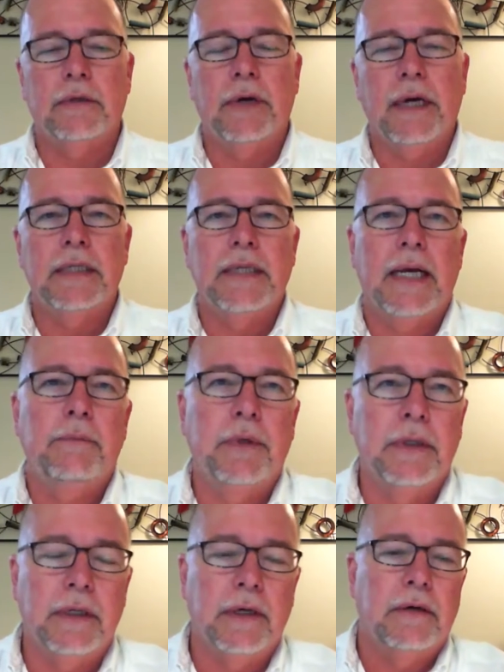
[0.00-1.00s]
gives a great
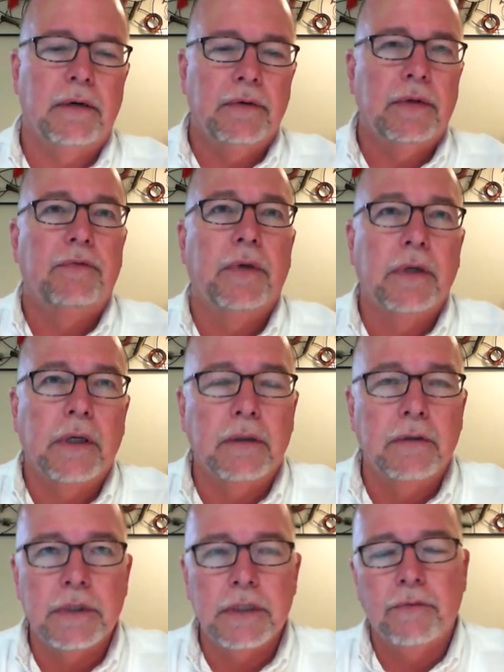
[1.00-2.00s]
example in there, and if you
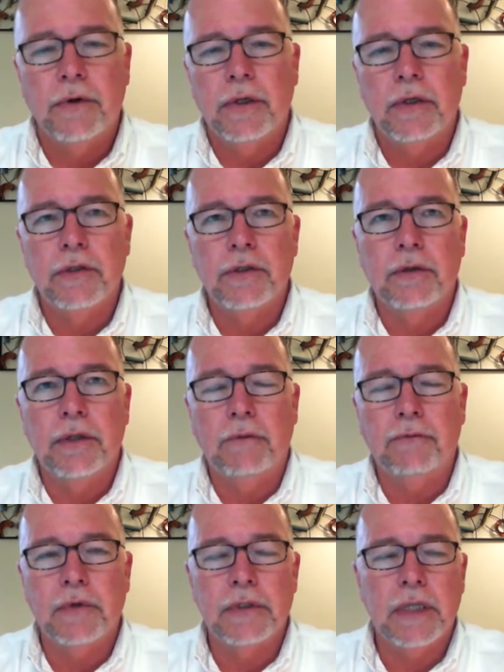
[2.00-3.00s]
can, Christopher, you can show that